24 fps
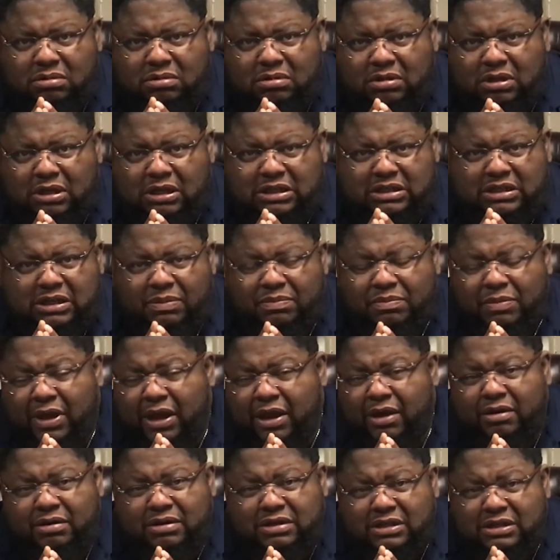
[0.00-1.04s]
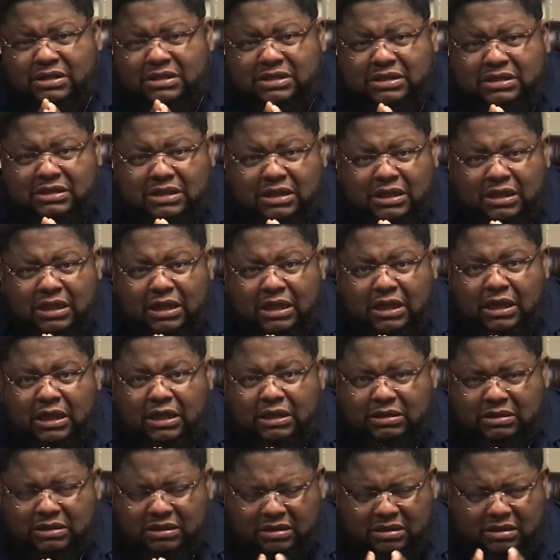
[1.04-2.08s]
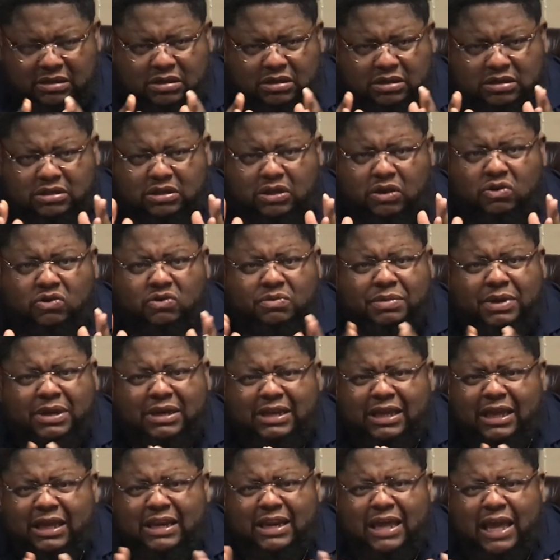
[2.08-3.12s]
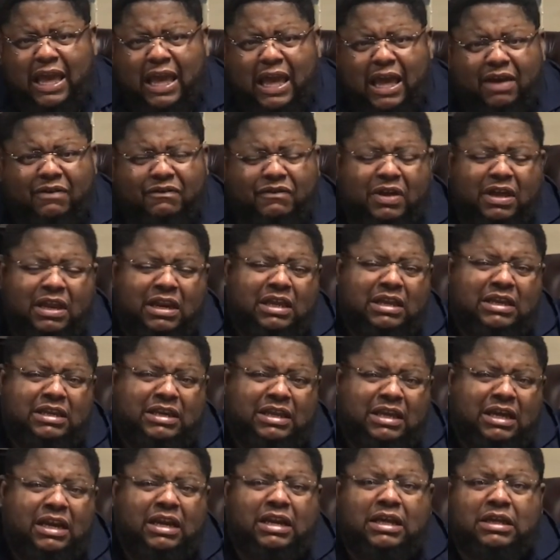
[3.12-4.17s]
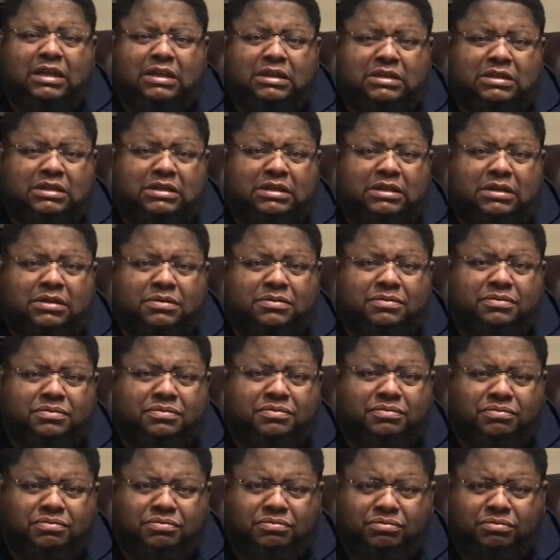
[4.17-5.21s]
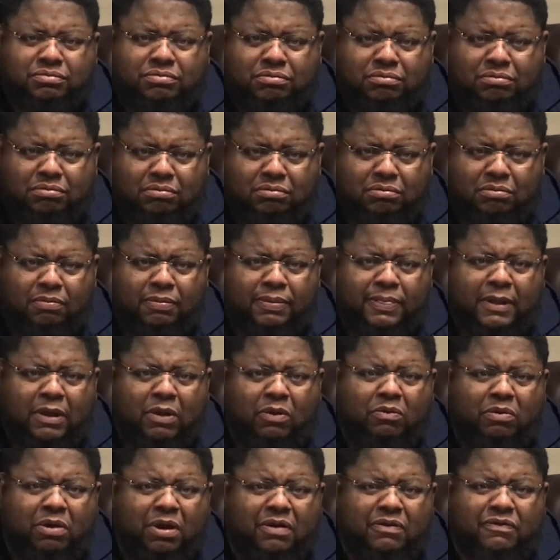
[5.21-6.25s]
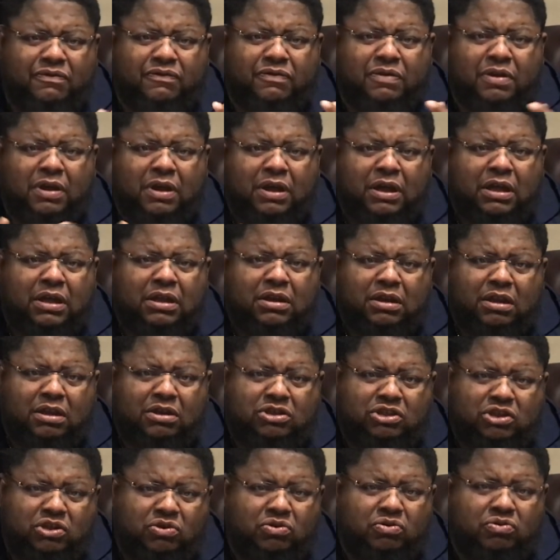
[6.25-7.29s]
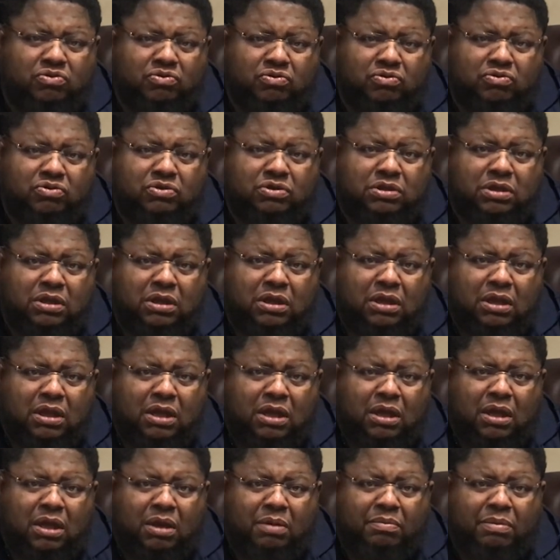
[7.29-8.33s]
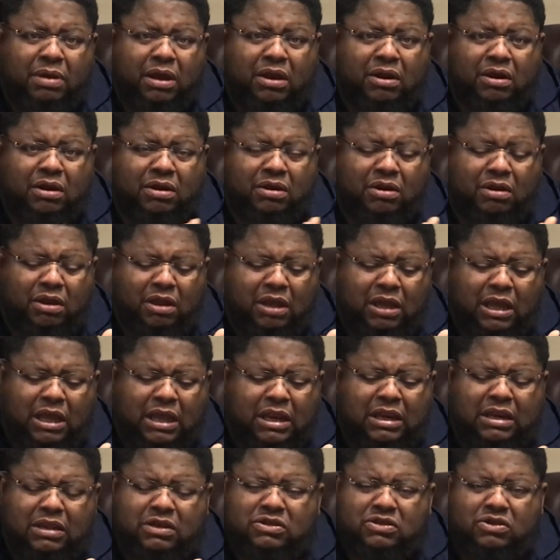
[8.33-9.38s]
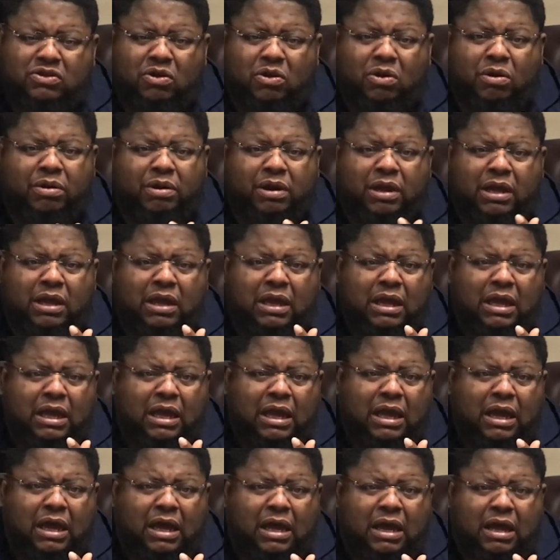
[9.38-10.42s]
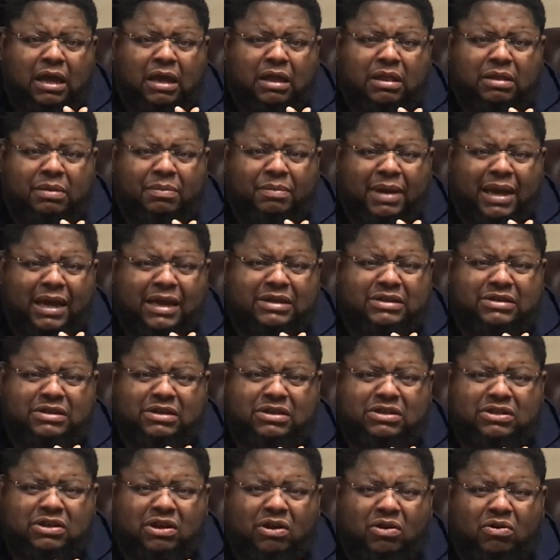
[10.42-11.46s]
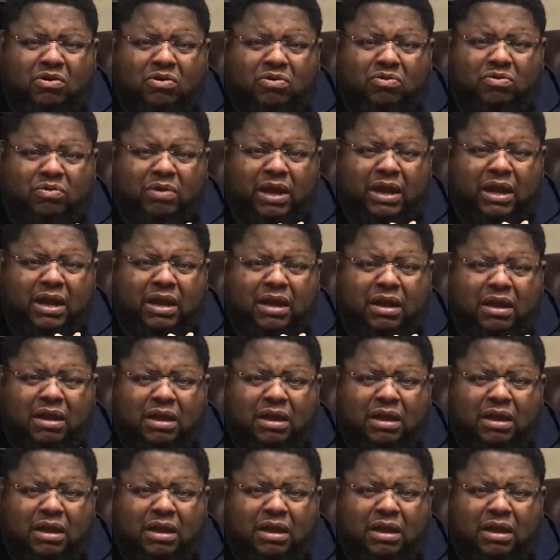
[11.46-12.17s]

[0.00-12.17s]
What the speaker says: the Samaritans, excuse me, didn't have any dealings with the Jews. But in the story, the master showed where